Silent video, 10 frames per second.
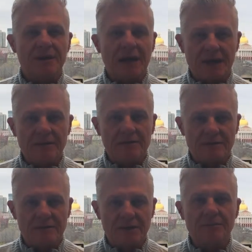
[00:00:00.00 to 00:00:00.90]
and
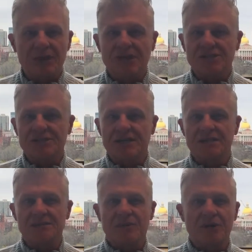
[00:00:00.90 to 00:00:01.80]
the Communication
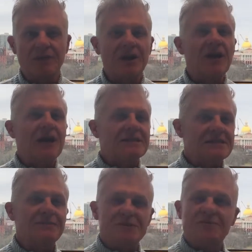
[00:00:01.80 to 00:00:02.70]
Studies Department
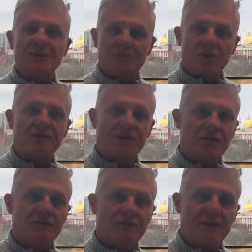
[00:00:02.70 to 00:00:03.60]
seems to be a perfect
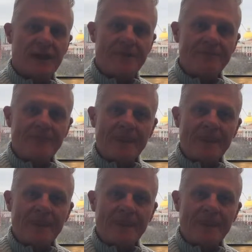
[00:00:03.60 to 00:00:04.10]
home for that.